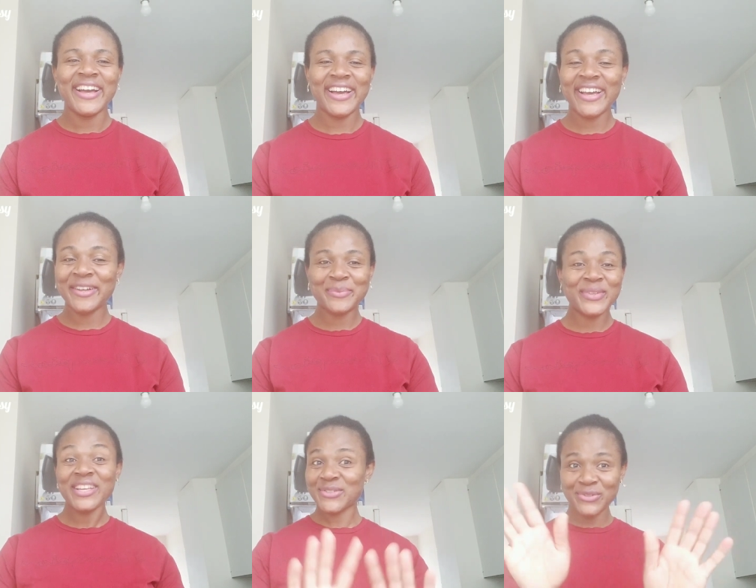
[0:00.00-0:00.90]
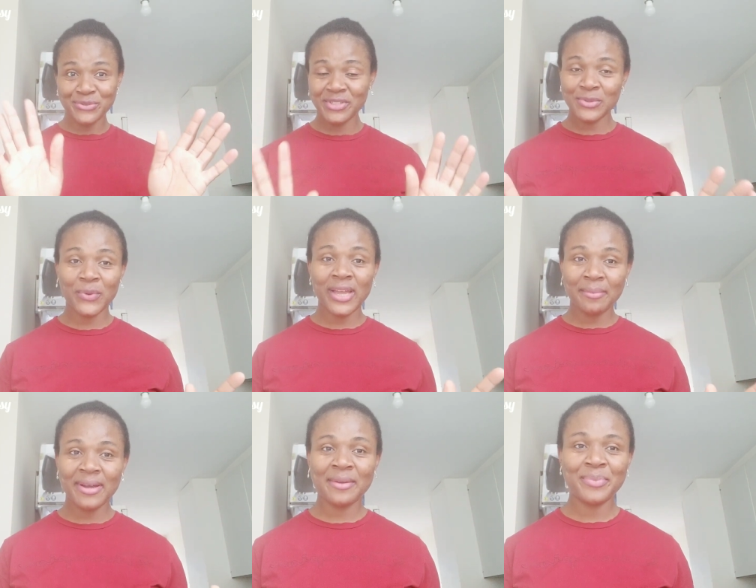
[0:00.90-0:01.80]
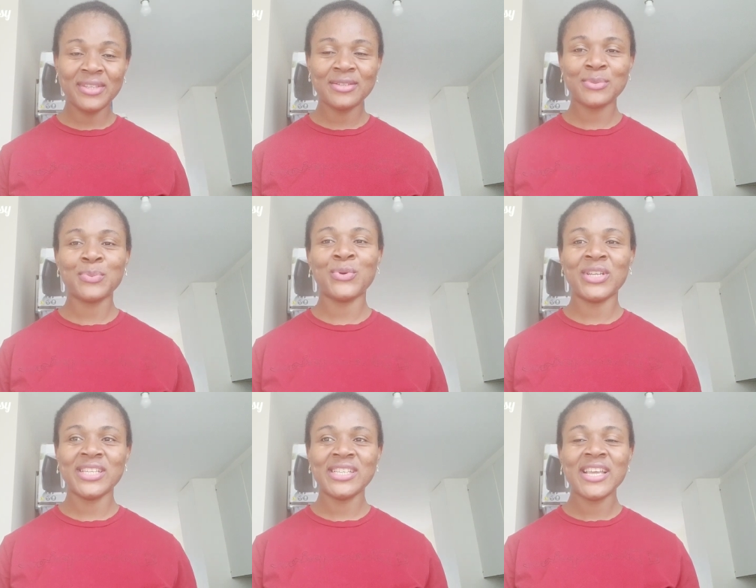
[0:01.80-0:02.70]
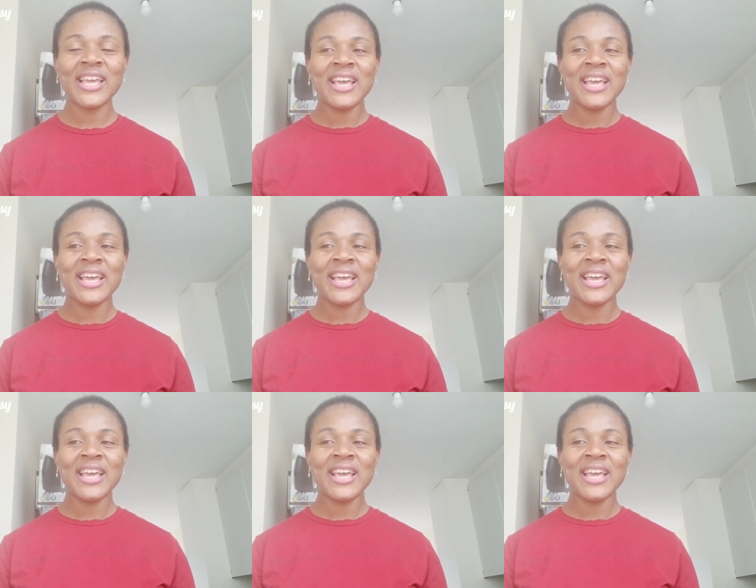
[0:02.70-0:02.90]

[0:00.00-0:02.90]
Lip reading: That's not the reason why I'm happy this morning.